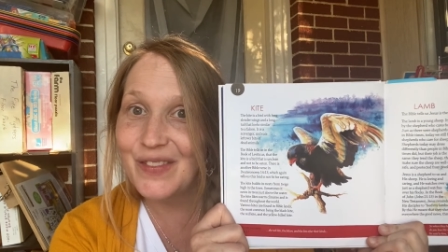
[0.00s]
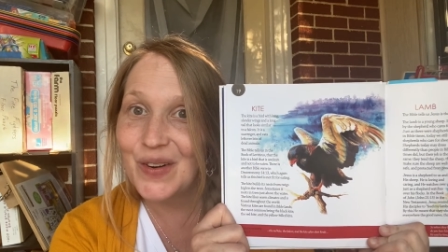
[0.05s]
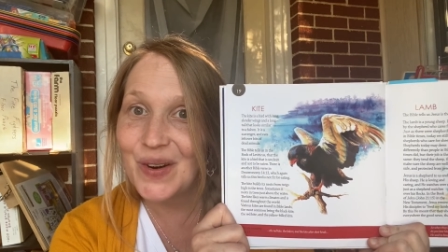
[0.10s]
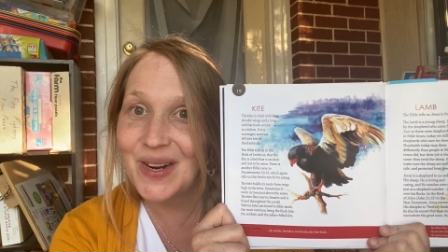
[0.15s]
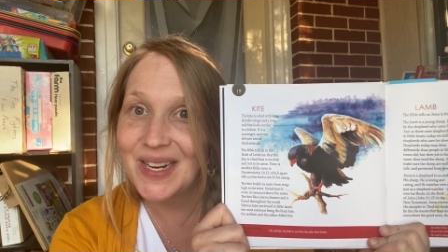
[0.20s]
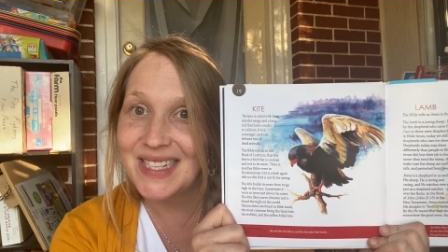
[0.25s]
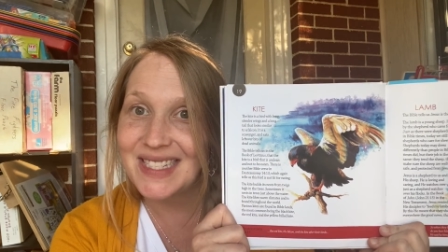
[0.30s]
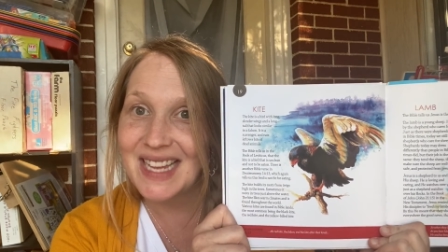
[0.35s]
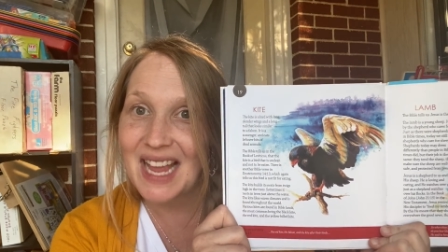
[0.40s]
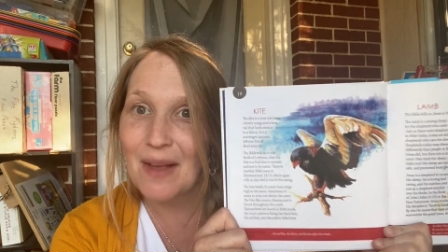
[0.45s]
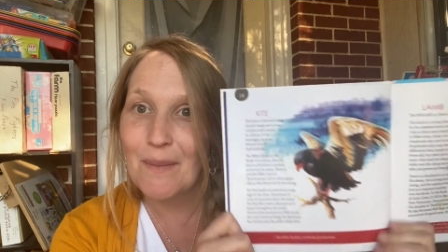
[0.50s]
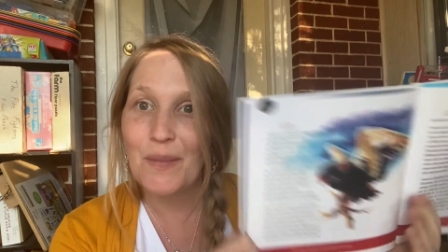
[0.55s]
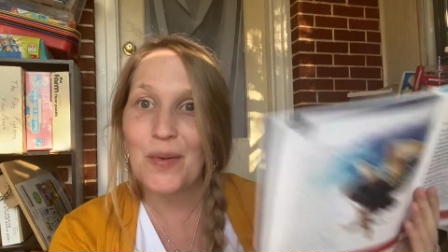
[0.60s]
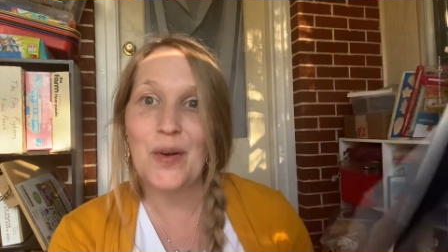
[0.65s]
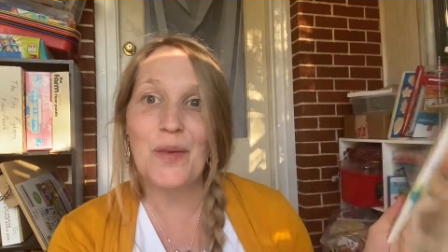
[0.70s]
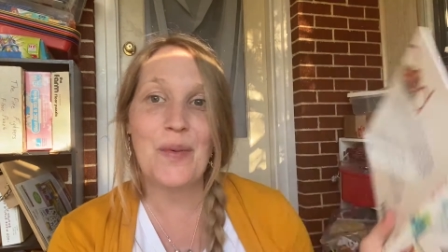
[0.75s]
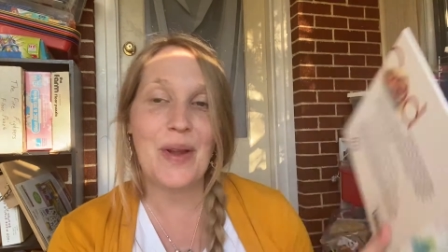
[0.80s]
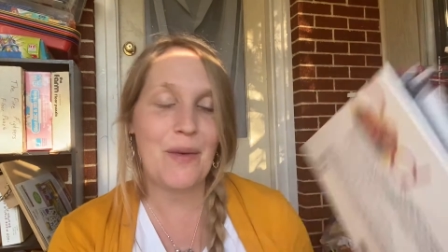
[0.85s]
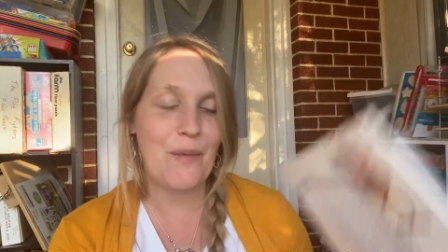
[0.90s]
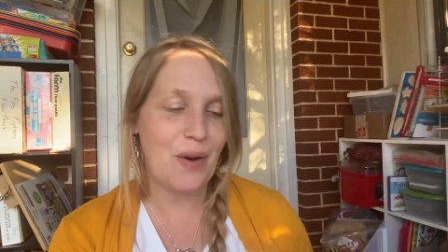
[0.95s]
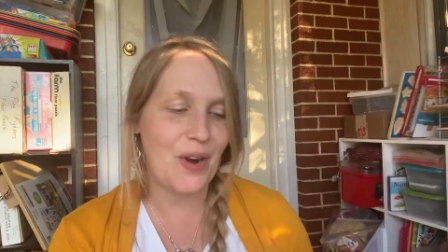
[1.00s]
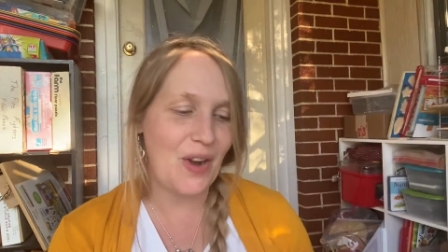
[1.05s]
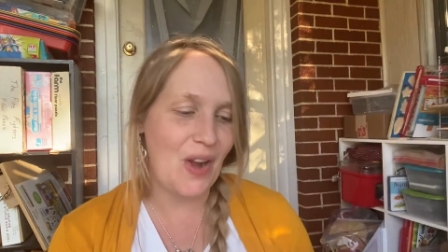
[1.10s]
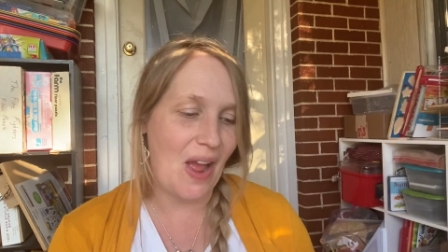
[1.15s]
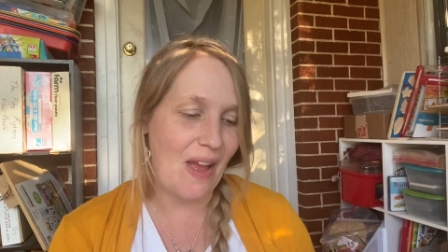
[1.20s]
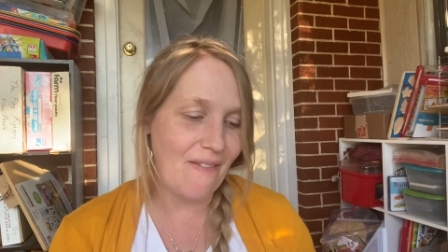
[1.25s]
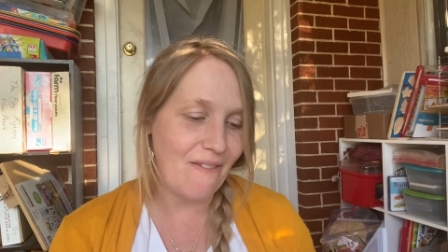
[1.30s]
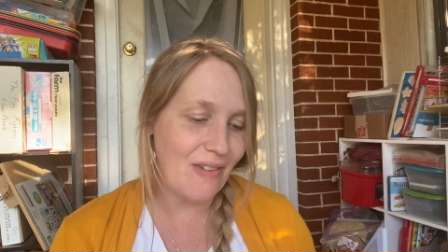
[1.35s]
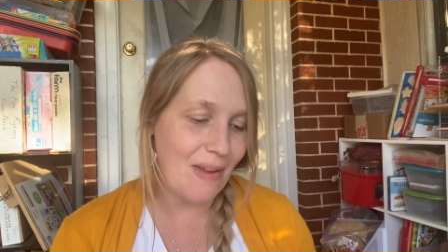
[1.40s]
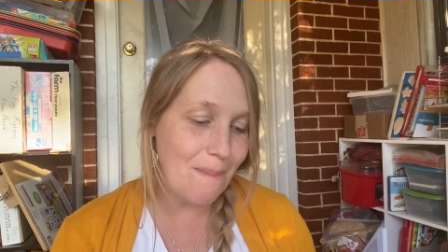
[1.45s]
for example, we were
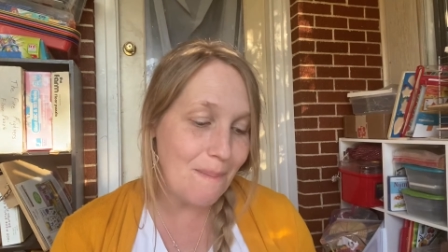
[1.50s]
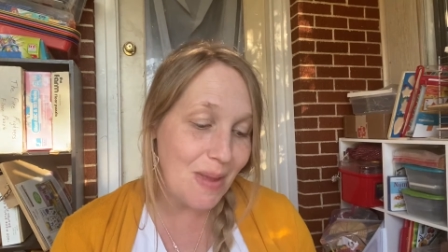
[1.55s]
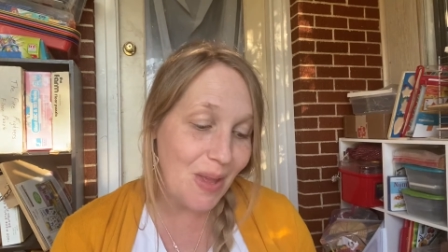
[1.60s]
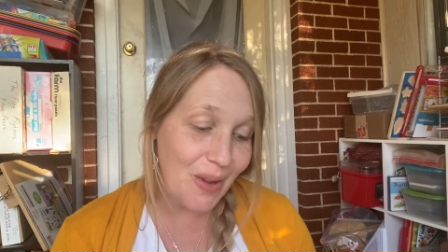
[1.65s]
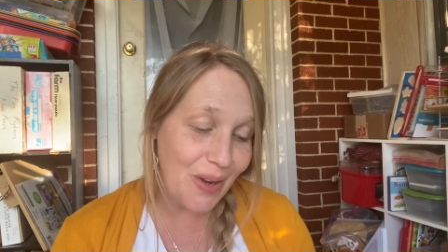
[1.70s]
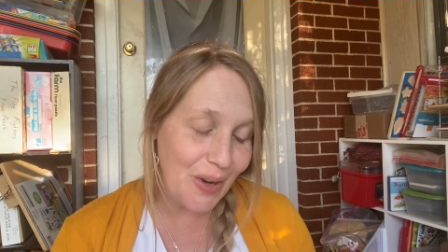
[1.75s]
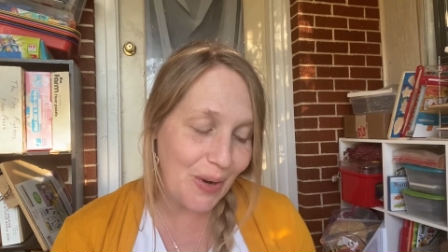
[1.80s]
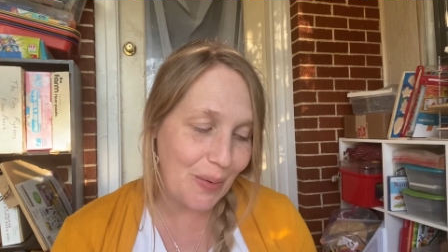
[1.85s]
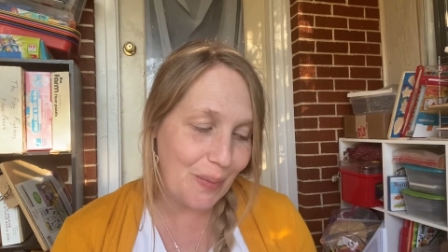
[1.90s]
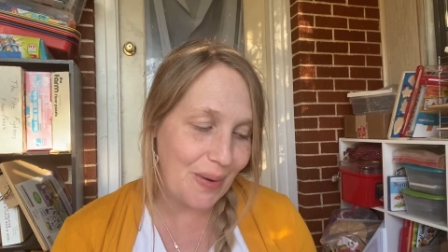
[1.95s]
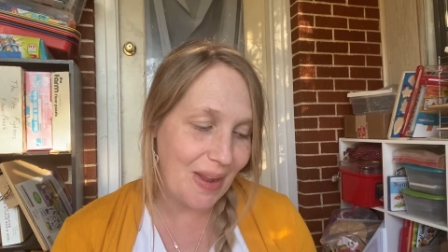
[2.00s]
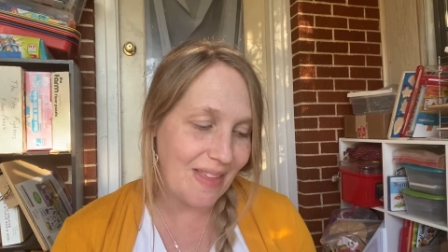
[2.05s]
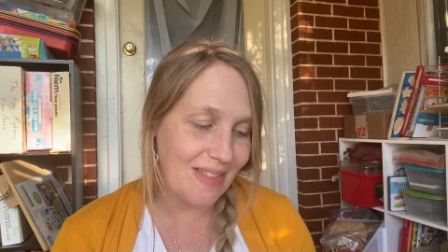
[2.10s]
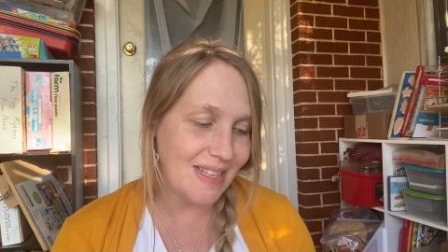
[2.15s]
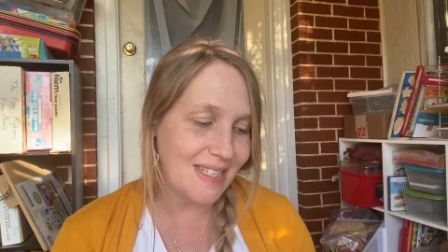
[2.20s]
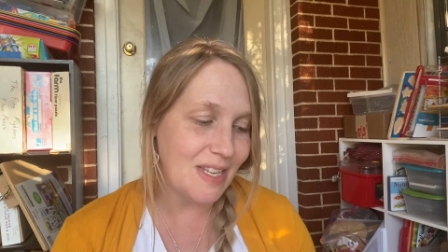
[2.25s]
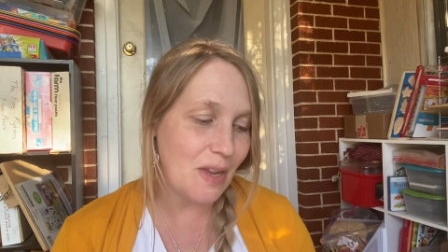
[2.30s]
not familiar with.